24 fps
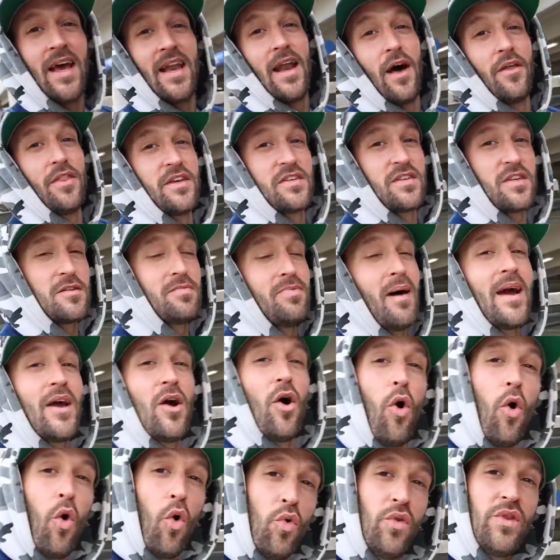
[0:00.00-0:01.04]
Now, this is my
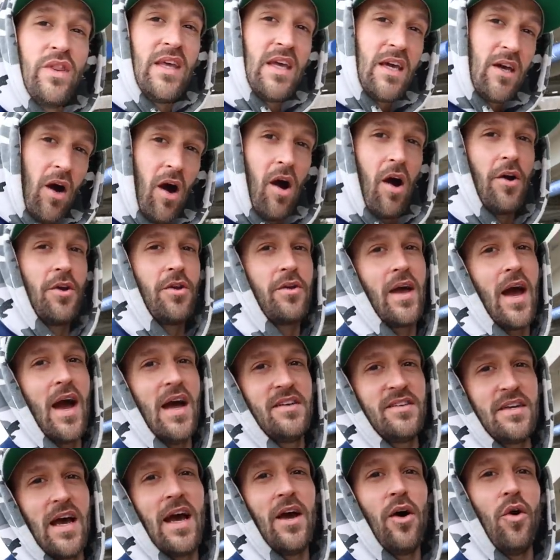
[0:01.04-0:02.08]
only car, you
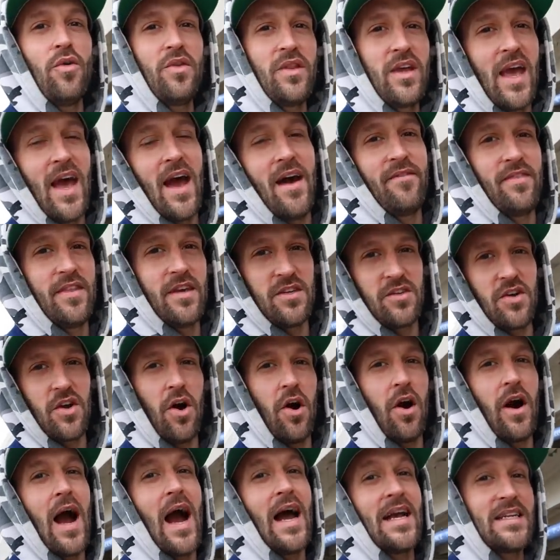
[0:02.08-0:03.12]
guys. I only have this
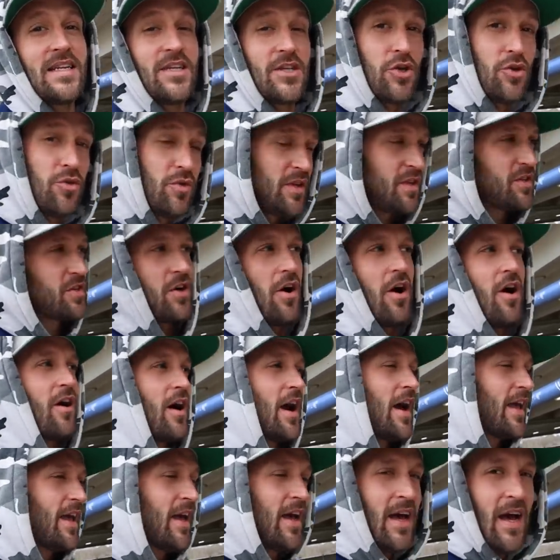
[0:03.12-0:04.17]
car. I tune this car.
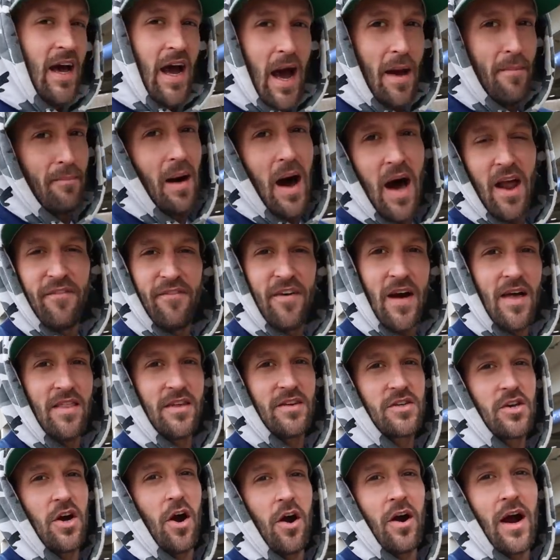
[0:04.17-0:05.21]
I, I modify
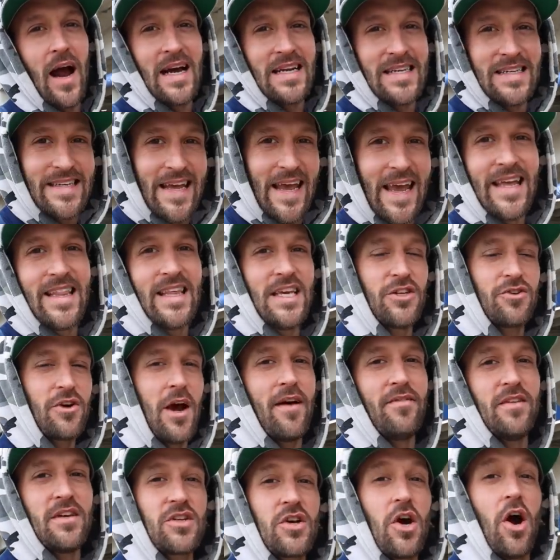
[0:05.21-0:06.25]
this car. I daily
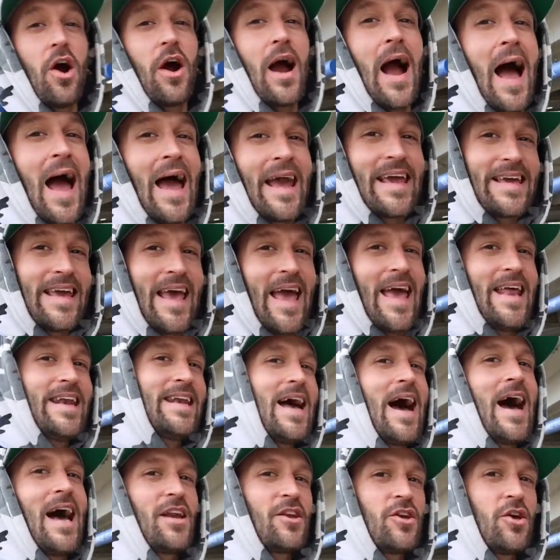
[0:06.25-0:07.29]
drive this car. I
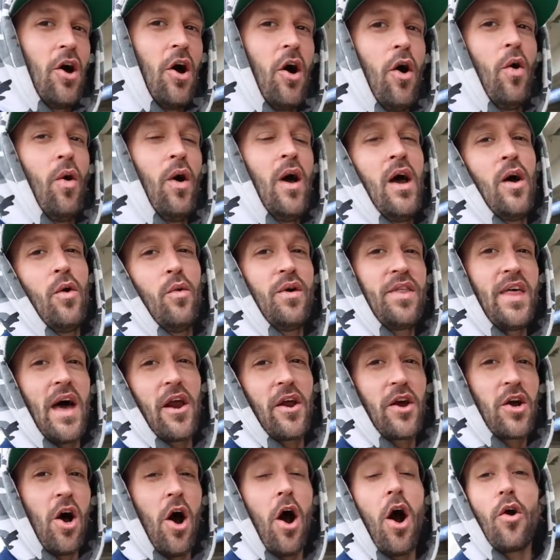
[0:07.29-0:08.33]
cannot go
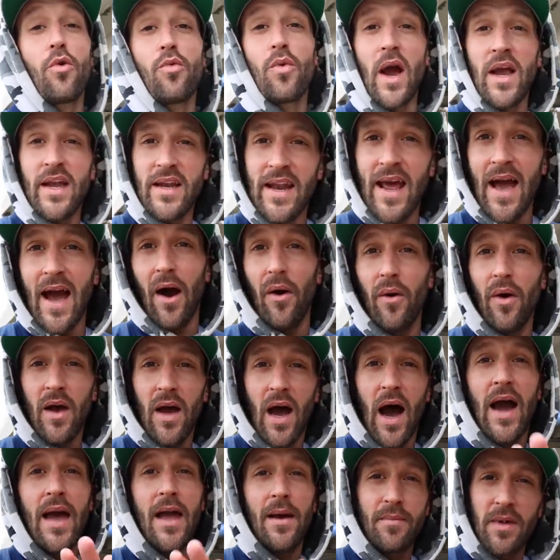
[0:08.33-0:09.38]
without a car right now.
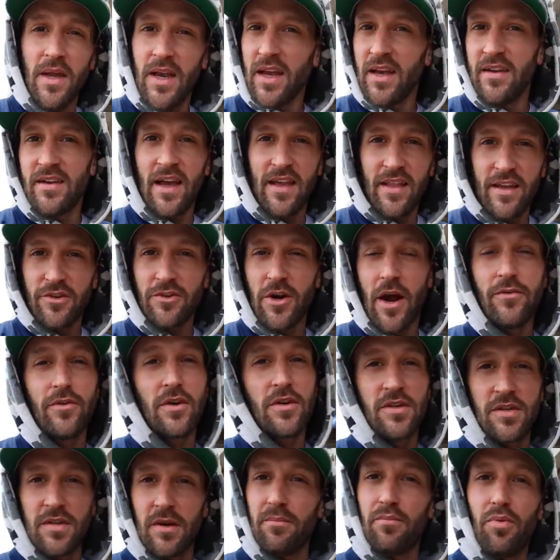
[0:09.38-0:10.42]
I am getting a daily driver
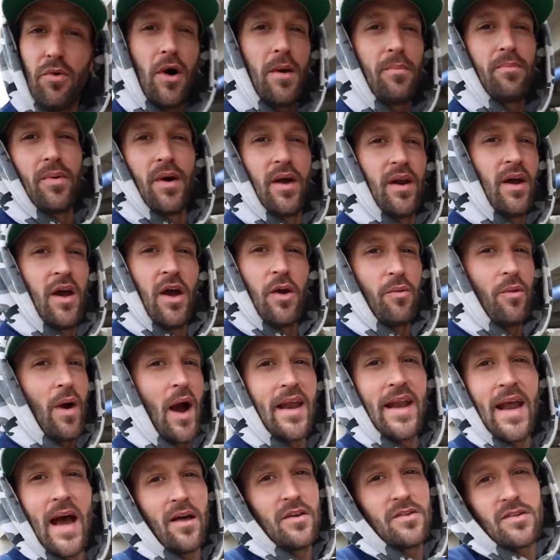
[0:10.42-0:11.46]
at some point, but
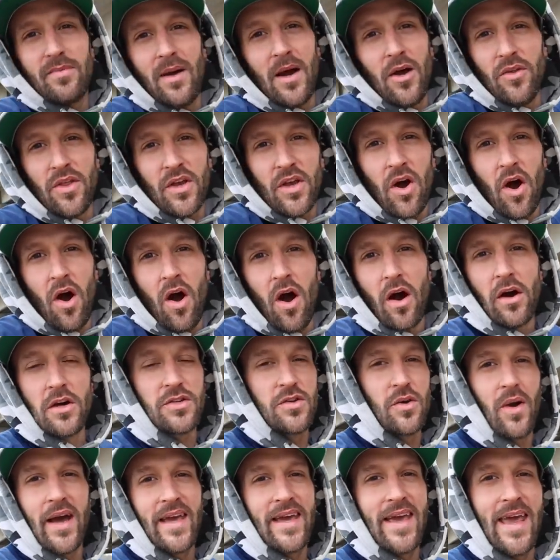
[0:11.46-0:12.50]
right now this is my only car,
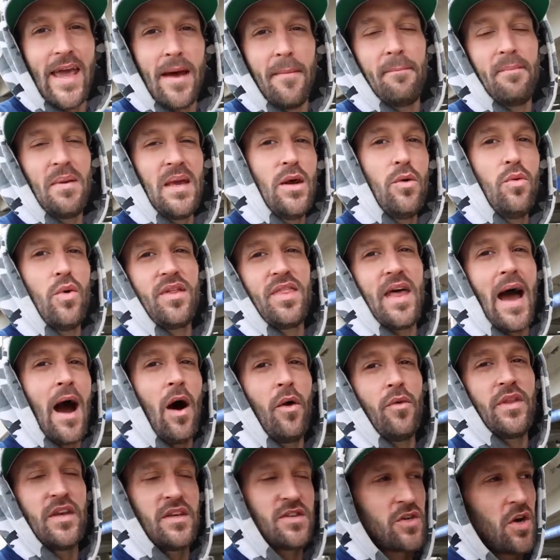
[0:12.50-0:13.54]
so I can't be
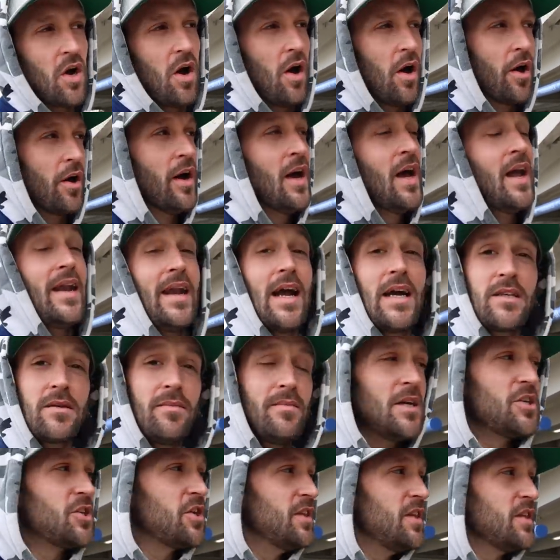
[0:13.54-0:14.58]
without this car. Not to
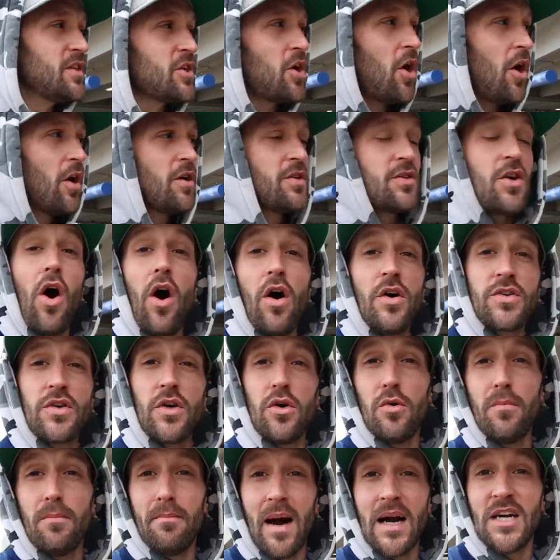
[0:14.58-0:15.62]
mention this car is
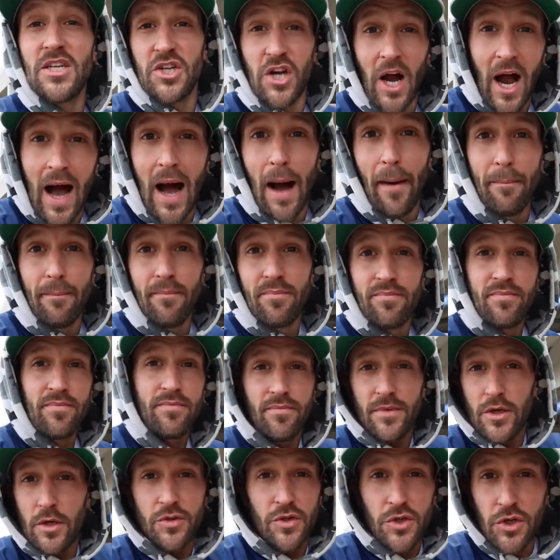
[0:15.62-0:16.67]
also my job.
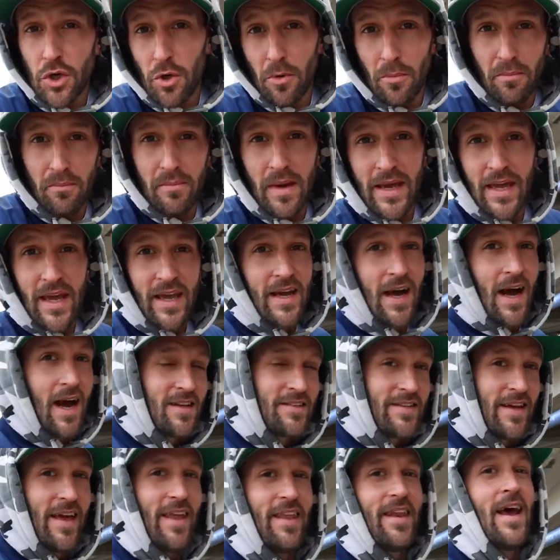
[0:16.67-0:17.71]
YouTube, making
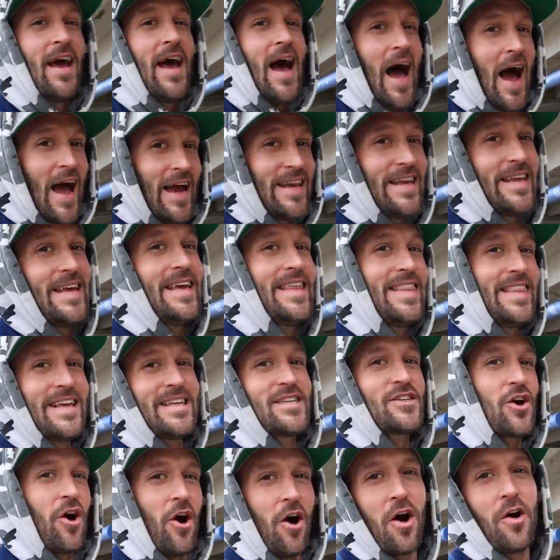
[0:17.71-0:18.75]
content. I need
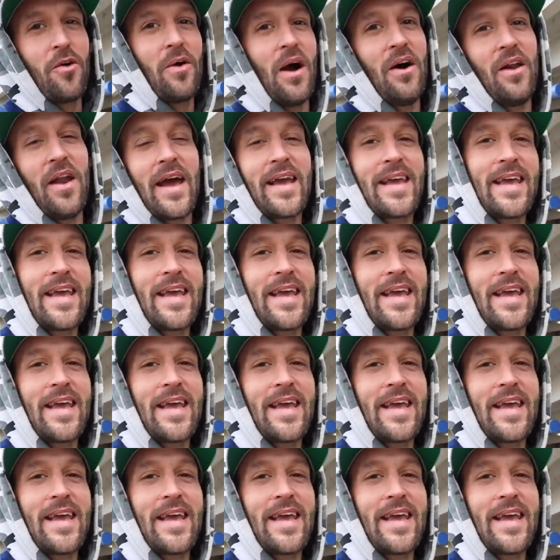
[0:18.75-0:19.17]
this car around.